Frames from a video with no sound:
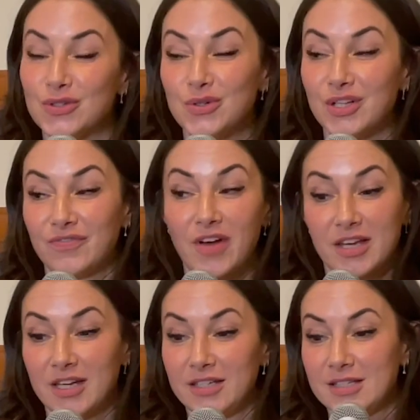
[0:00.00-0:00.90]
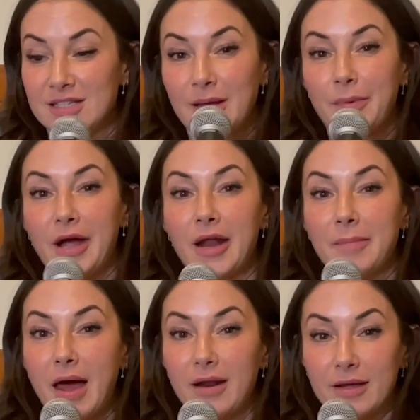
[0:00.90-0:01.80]
shoot a fucking
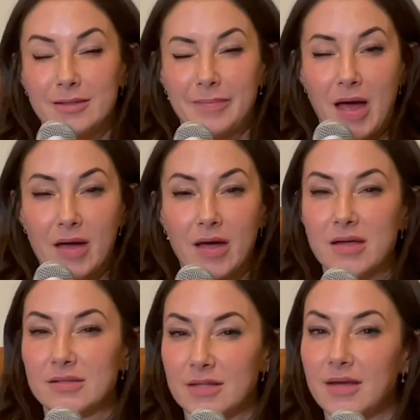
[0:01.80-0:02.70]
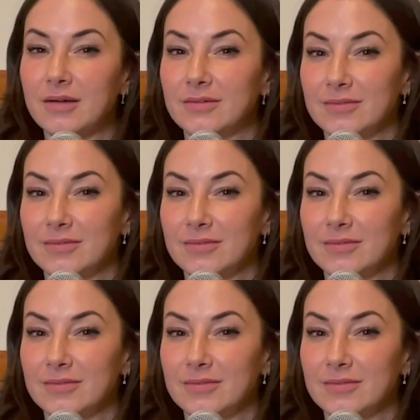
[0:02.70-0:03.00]
semi-automatic at the bad guys, though.